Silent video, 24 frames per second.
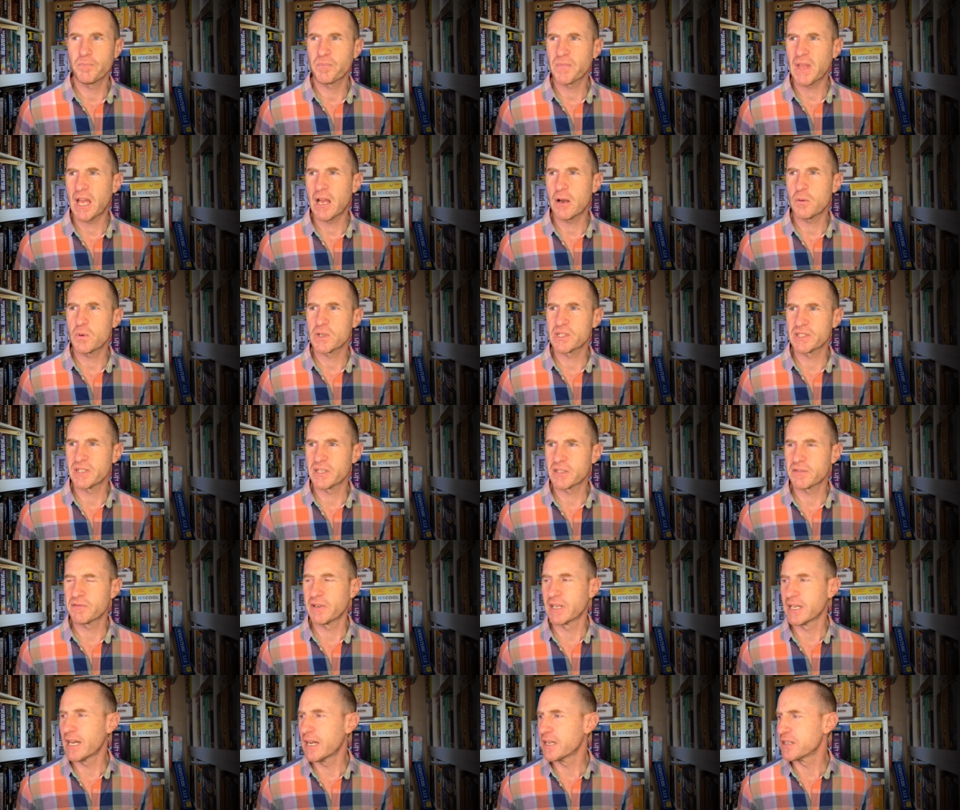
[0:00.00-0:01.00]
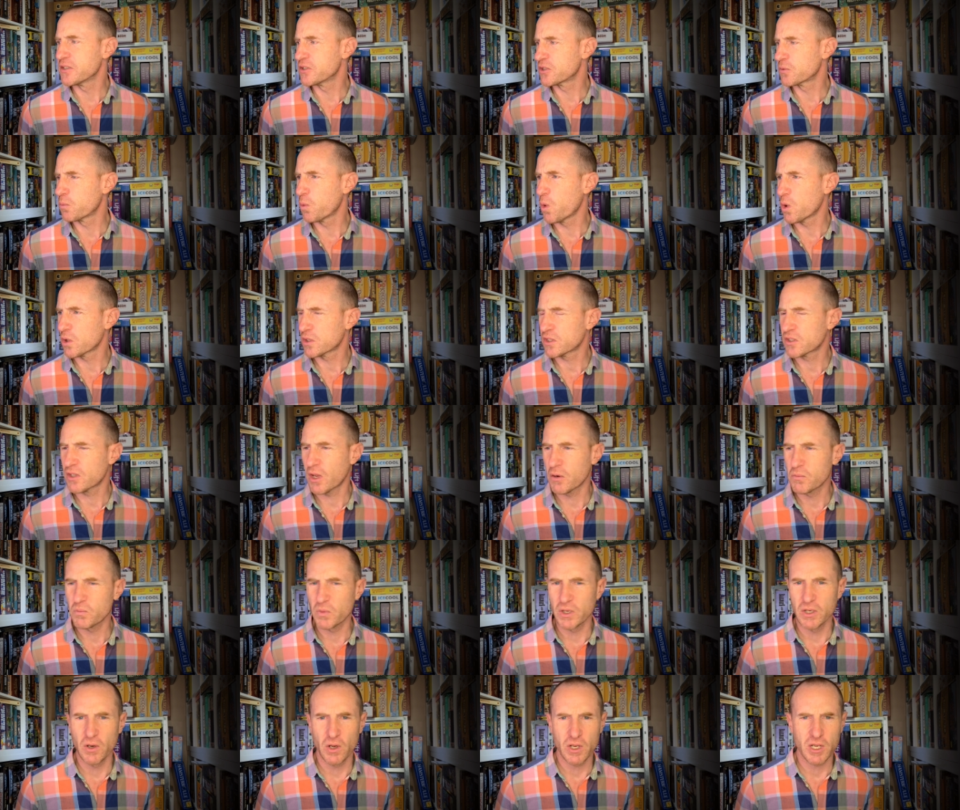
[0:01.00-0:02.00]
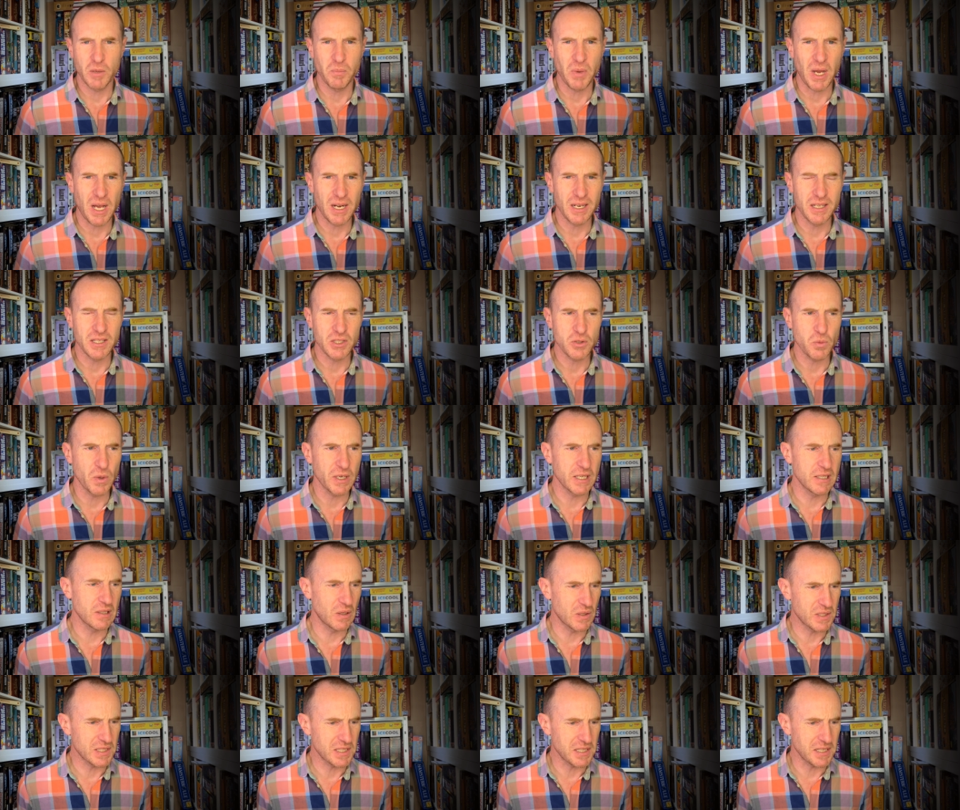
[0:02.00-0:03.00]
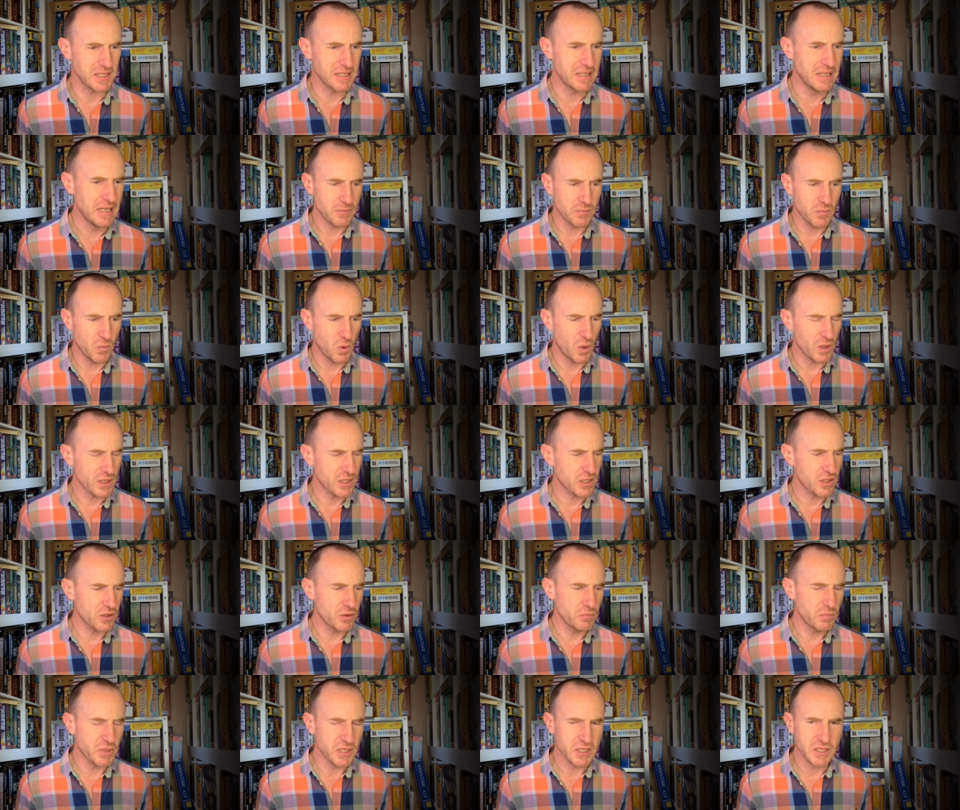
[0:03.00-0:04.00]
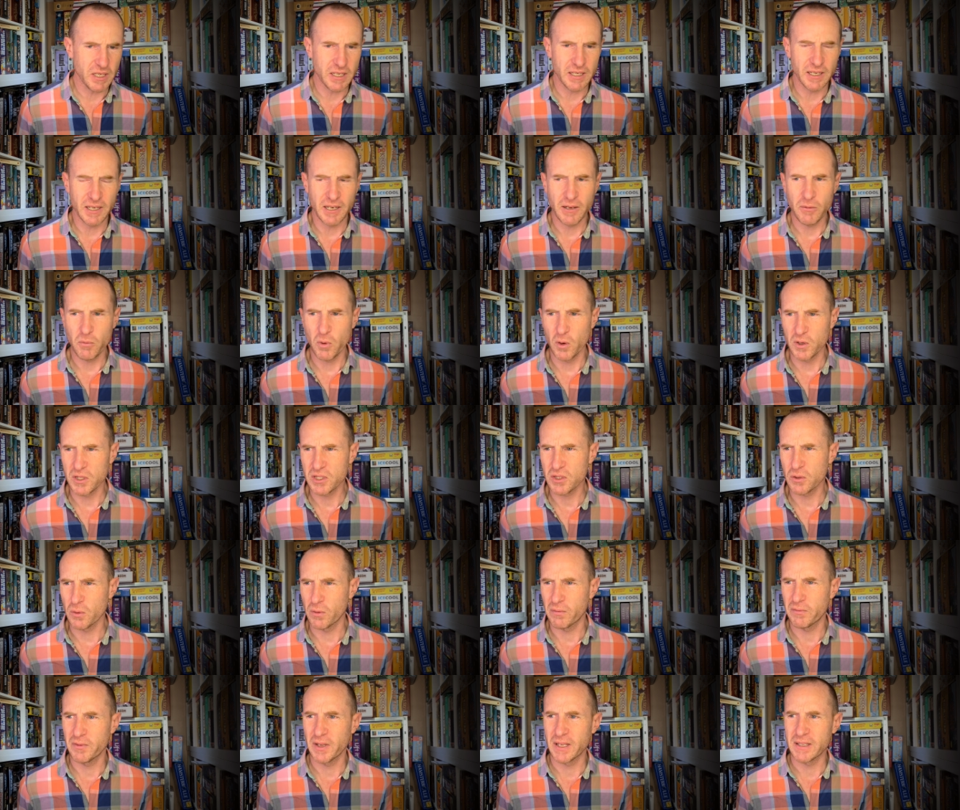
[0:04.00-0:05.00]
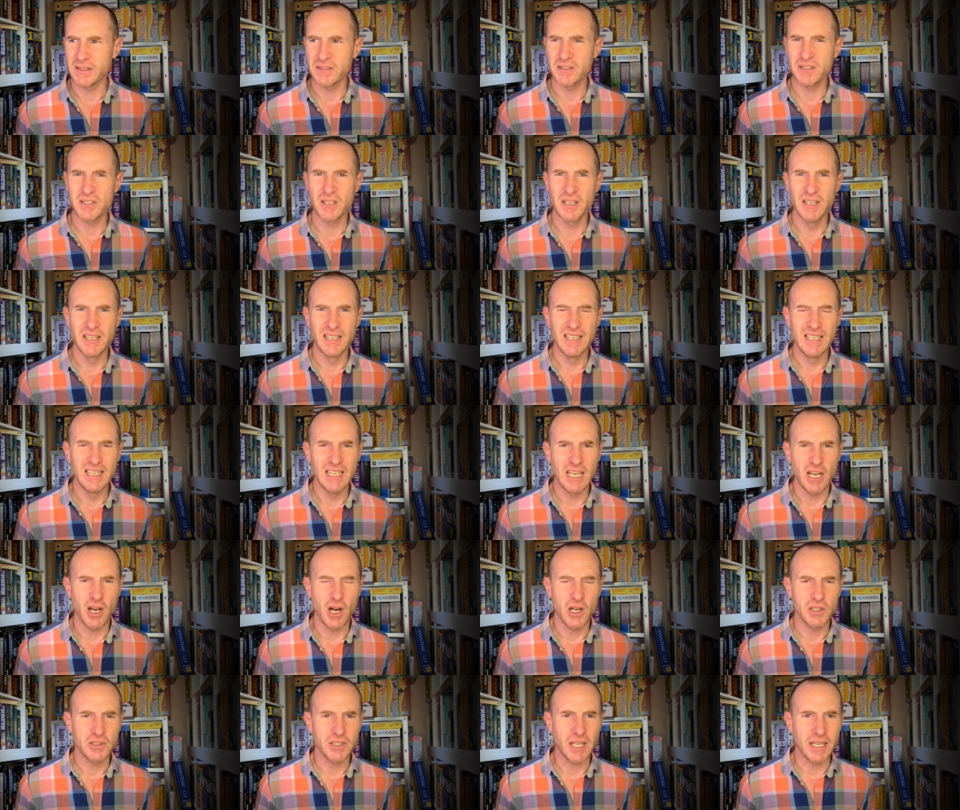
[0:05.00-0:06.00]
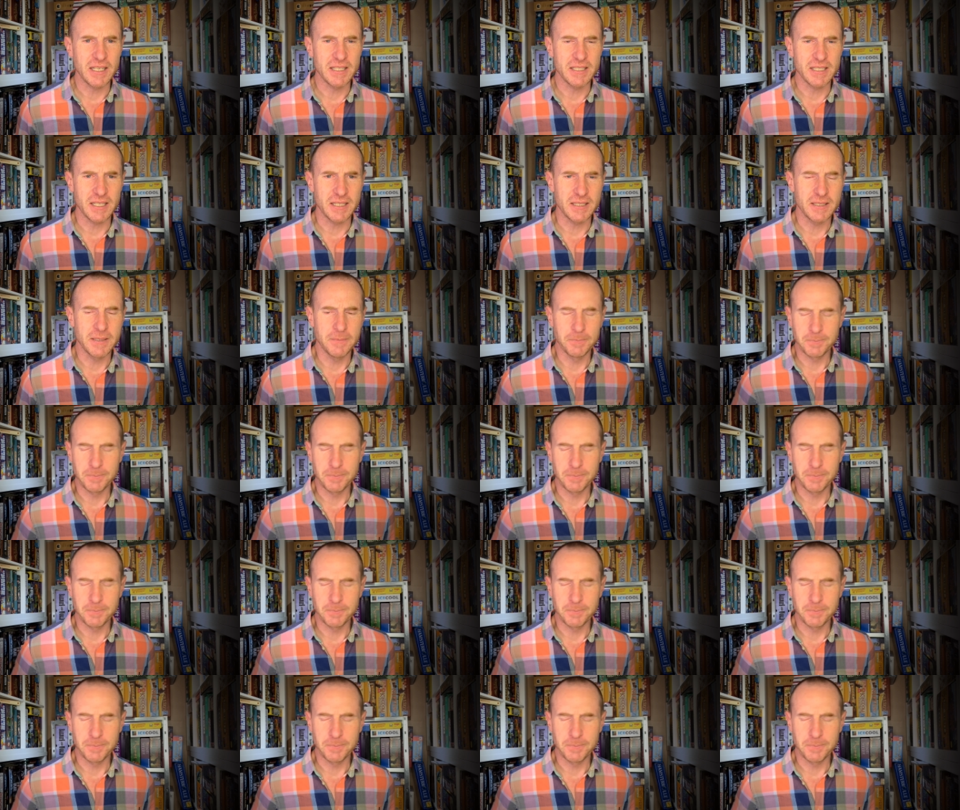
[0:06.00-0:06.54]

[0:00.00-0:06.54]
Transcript: how was this thing aged? What don't we like about it in 2019? What has superseded it? What sort of things are dated?